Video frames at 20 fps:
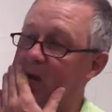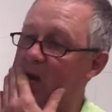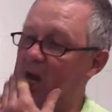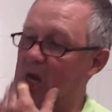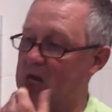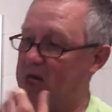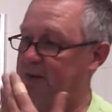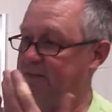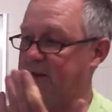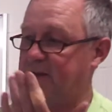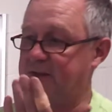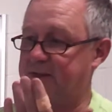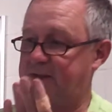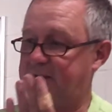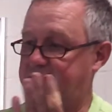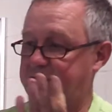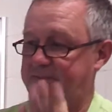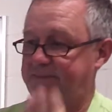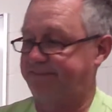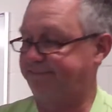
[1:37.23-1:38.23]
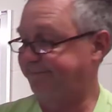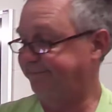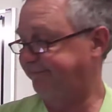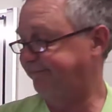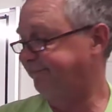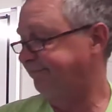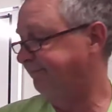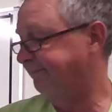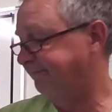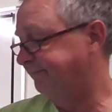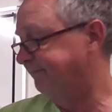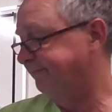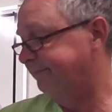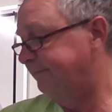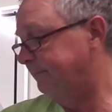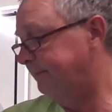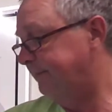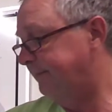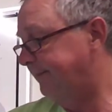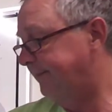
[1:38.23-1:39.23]
and there's
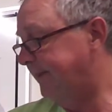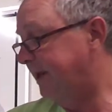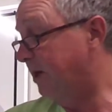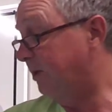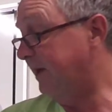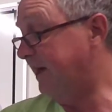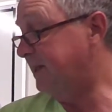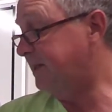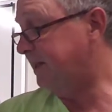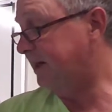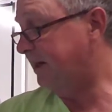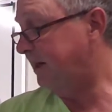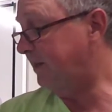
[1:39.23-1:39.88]
no reason.